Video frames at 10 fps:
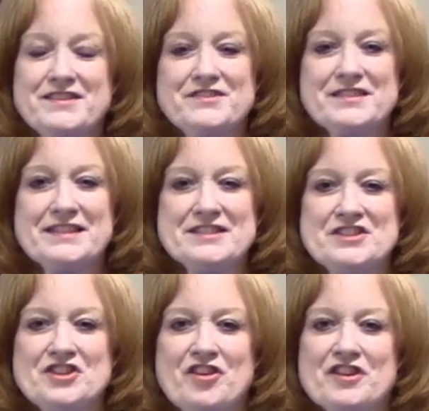so to get
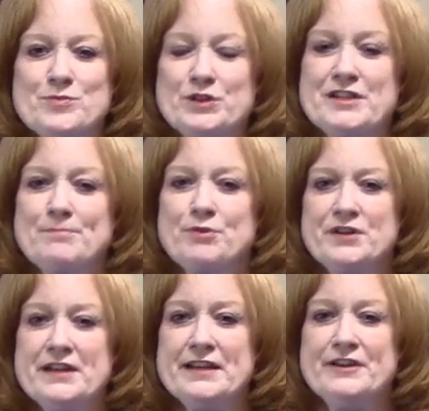started, we're going to
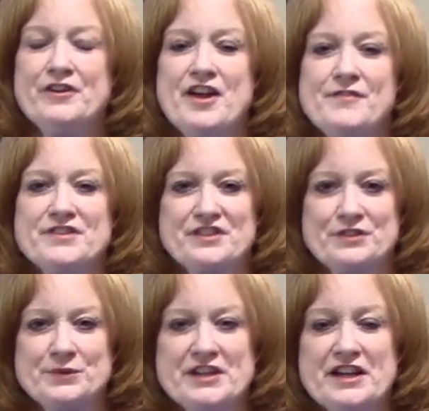preheat our oven to
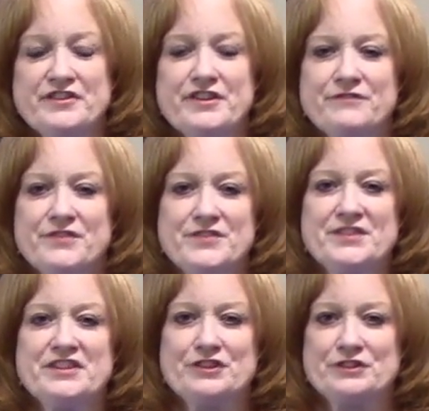
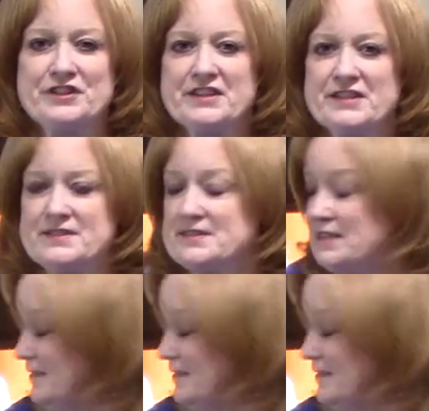350 degrees.